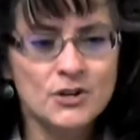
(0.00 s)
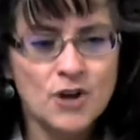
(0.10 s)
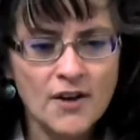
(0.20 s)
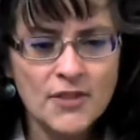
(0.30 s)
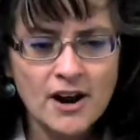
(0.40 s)

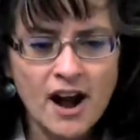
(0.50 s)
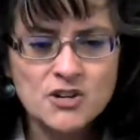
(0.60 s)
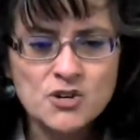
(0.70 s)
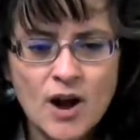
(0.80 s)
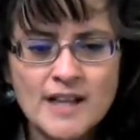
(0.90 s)
Are there
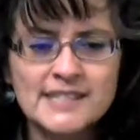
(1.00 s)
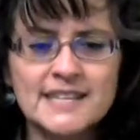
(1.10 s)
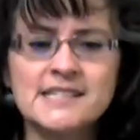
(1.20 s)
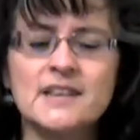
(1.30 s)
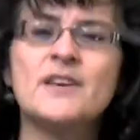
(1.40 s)

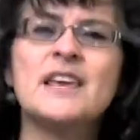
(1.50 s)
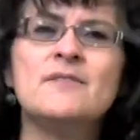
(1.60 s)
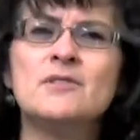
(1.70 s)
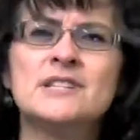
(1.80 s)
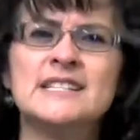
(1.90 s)
atrocities of
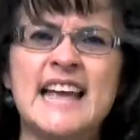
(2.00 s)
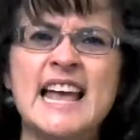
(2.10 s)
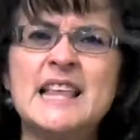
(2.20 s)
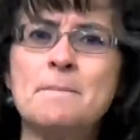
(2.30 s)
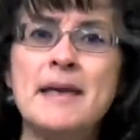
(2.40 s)
evil
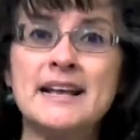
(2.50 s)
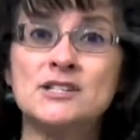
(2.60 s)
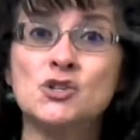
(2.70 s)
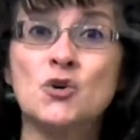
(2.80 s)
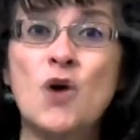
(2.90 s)
today that make
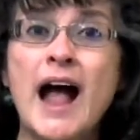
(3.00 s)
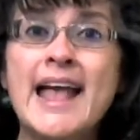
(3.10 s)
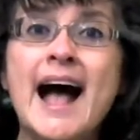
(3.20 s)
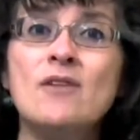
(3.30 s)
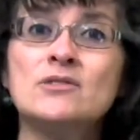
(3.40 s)
us cry
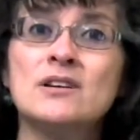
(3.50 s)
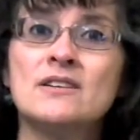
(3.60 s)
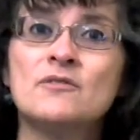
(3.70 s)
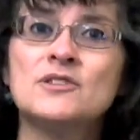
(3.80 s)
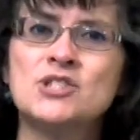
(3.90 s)
out
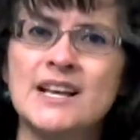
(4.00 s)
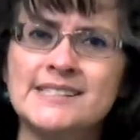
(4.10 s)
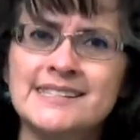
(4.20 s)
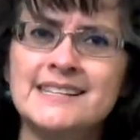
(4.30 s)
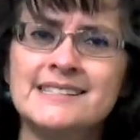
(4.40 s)
for
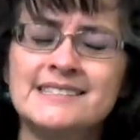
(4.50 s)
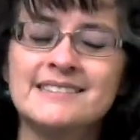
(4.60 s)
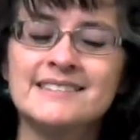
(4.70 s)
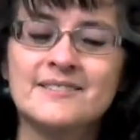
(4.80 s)
justice?